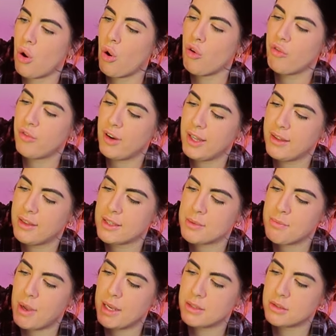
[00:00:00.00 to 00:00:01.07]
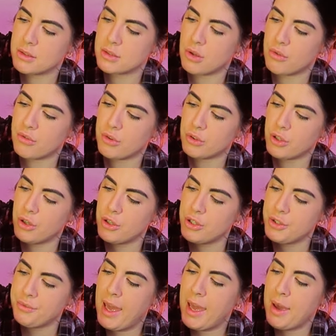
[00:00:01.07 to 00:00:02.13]
Hopefully this bag does not fall down.
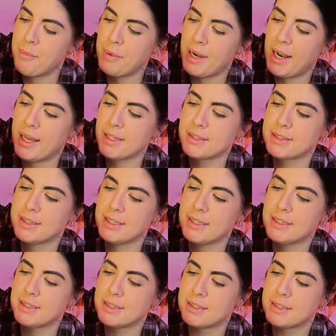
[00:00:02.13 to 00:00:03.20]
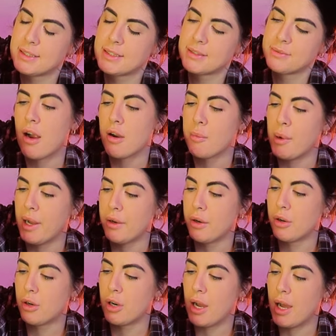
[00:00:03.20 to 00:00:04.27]
Um, it has these
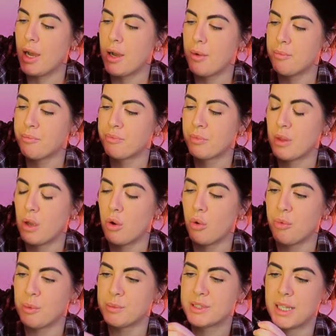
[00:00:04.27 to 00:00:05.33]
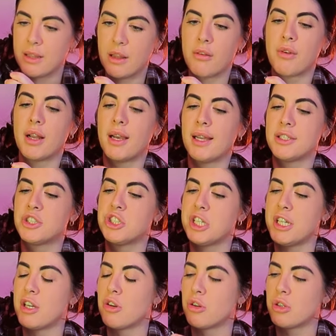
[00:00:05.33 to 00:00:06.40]
carabiner, um, I hope I'm saying that right, like
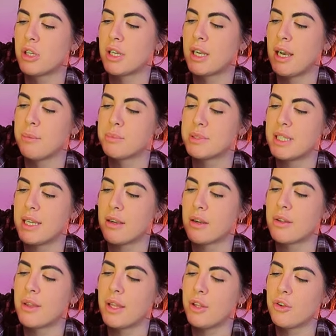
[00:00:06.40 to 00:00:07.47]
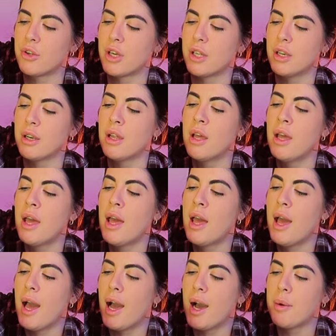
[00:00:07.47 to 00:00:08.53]
G-hook clips here that you can
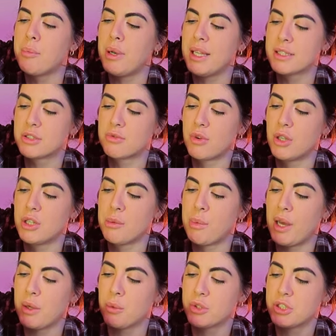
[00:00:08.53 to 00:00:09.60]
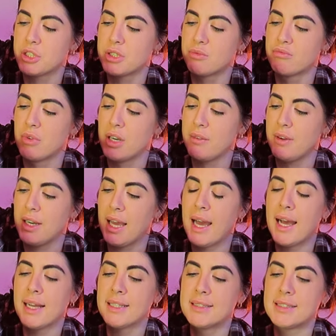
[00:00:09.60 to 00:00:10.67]
uh, place around the bag which is really really
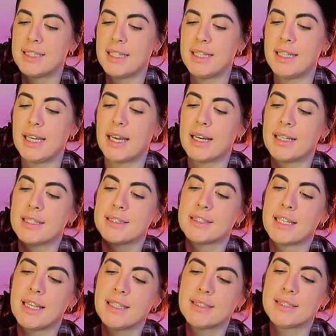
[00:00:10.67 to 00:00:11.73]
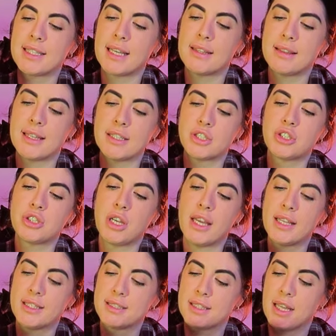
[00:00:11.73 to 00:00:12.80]
handy and inside this
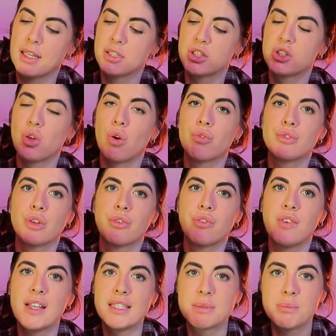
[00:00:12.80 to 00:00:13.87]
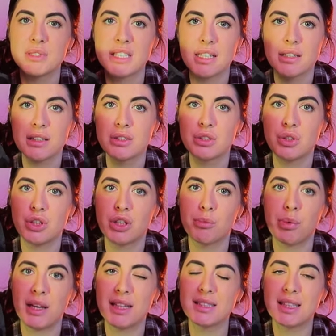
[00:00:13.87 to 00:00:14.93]
is a softer fleece material so you
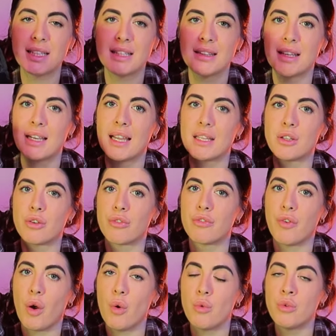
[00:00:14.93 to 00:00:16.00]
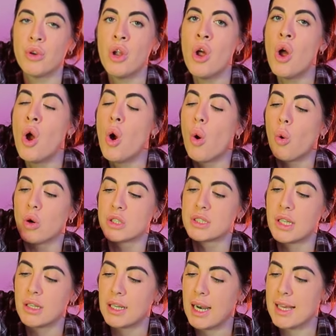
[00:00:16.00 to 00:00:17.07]
can place anything like your phone or
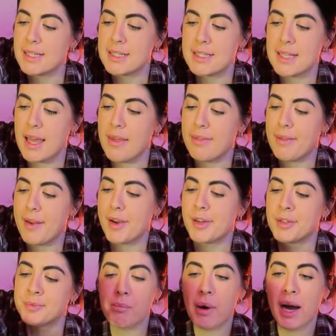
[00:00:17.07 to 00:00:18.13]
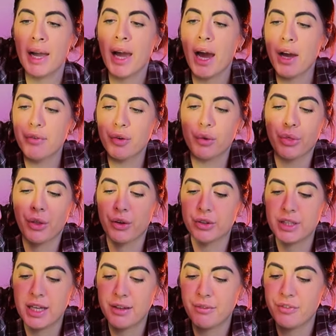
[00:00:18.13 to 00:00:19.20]
sunglasses in there. My iPhone
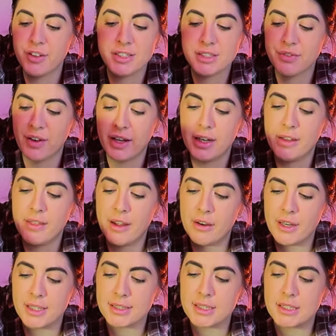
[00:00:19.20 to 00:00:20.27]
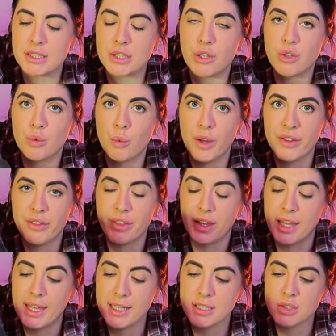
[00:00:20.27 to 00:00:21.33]
13 fits fine in there, nice and snug with the
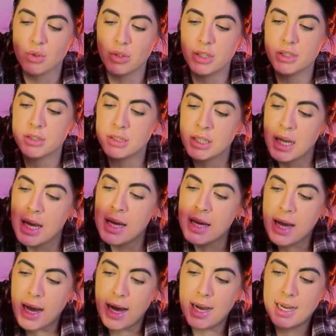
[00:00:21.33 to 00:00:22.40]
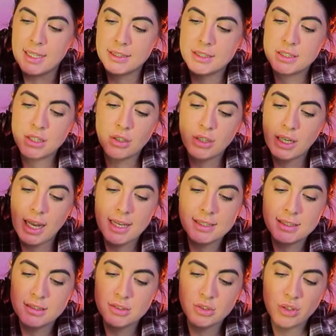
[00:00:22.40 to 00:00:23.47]
case on it and
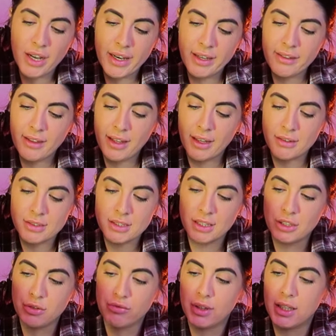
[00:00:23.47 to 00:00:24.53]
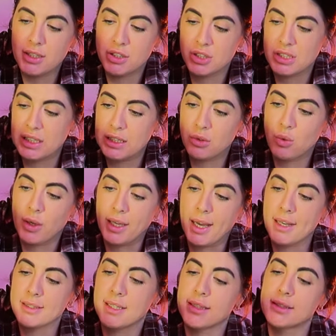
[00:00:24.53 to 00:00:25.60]
sunglasses or anything else that you really just need quick
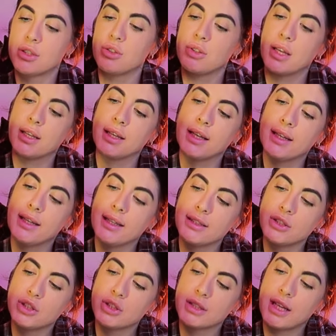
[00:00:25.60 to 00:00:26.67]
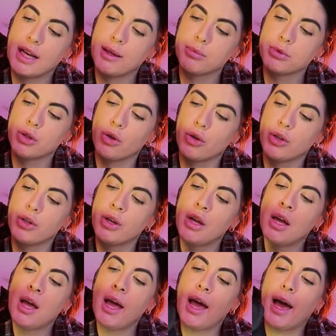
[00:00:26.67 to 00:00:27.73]
access to then it is just clipped down
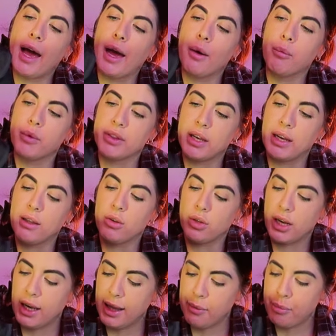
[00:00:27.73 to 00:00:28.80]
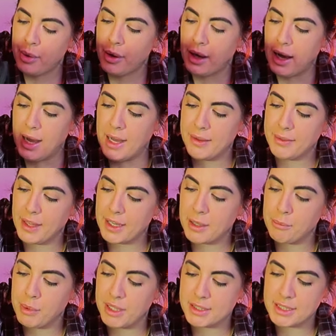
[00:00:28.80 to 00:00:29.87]
um, with a little clip and that
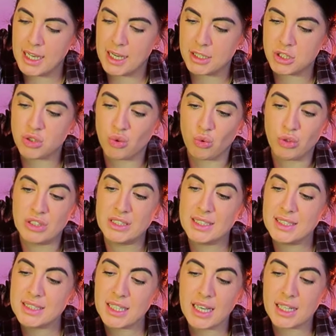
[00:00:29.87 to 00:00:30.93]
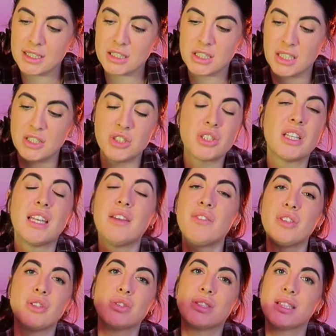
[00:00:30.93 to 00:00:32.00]
can be attached or detached and you can
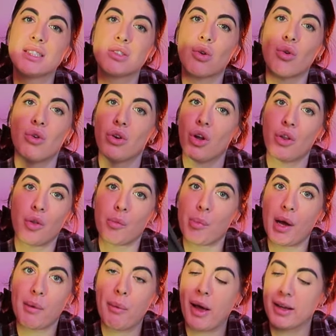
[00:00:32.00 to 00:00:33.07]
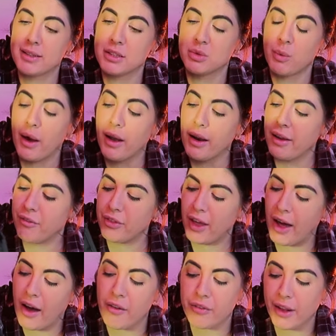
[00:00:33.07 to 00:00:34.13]
even use this on other backpacks as well if they
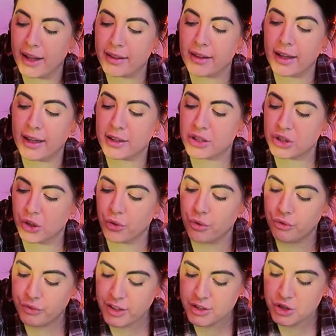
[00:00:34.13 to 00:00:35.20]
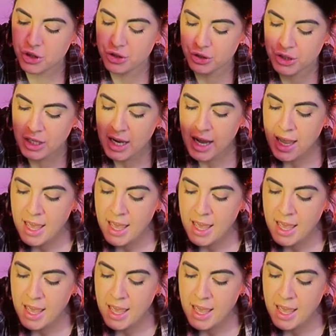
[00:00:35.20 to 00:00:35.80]
have like the external features